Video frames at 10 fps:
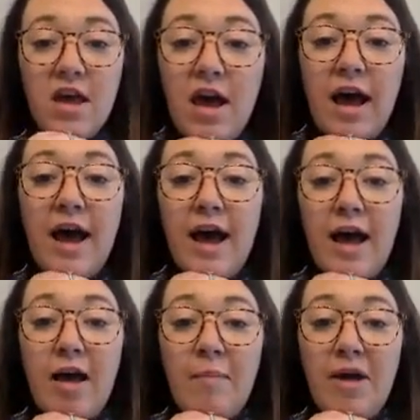
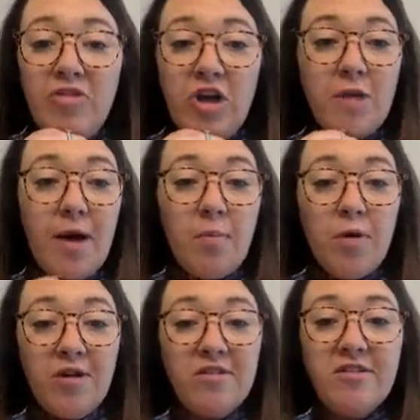I'll talk about
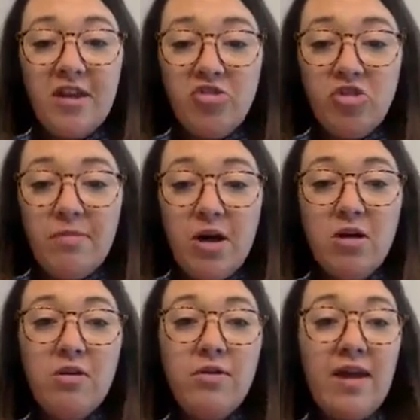presentation
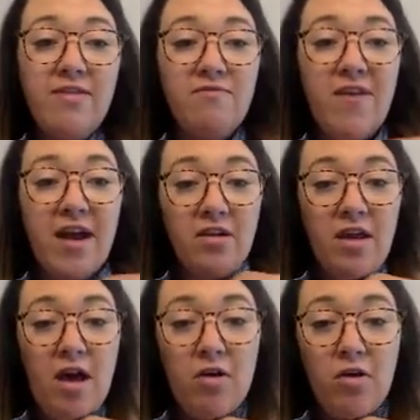mode, and then finally
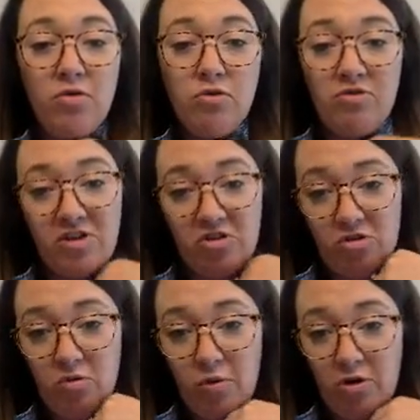I'll go through
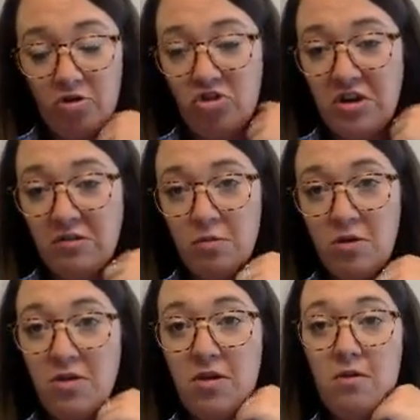digital worksheets with
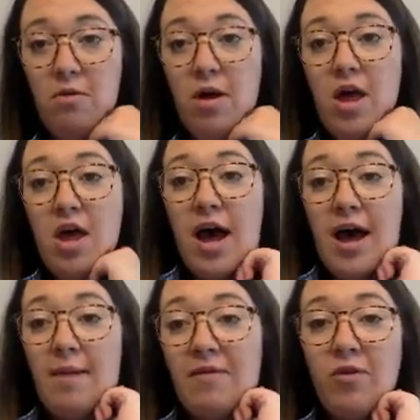you.
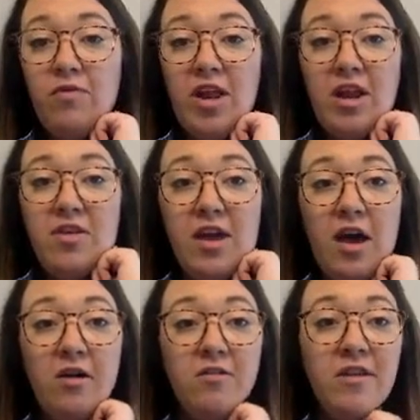If you have anything
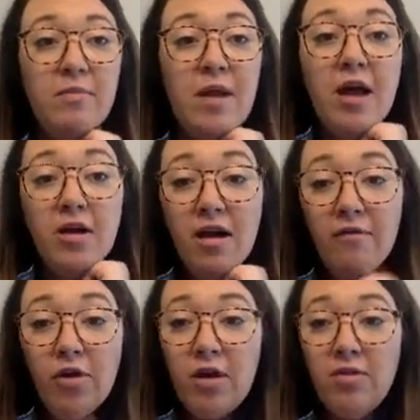else that I'm not
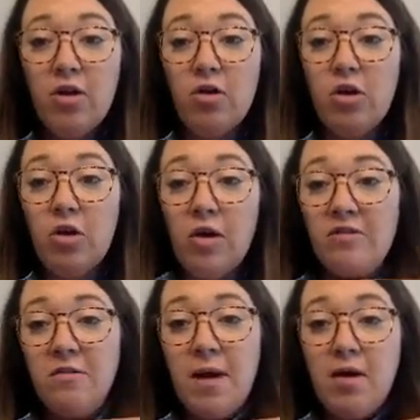covering that you're
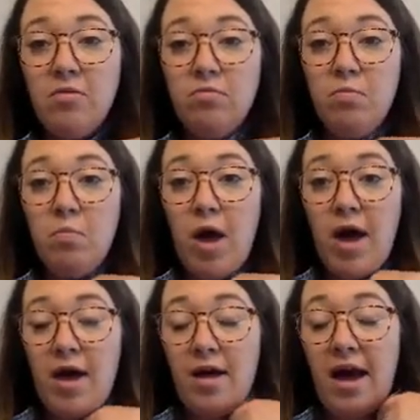curious about,
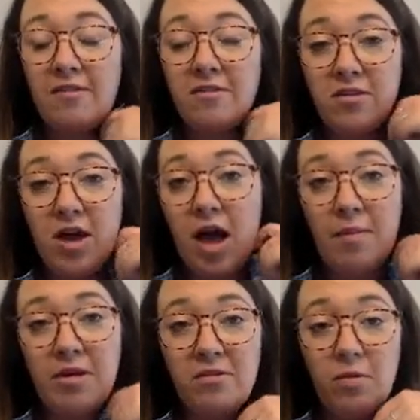ask in the
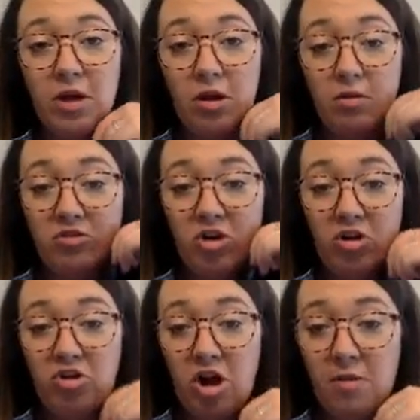comments and we can always try to
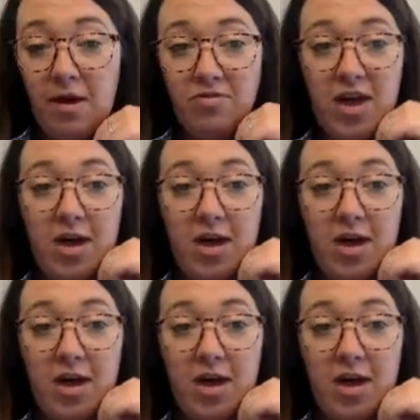talk about that.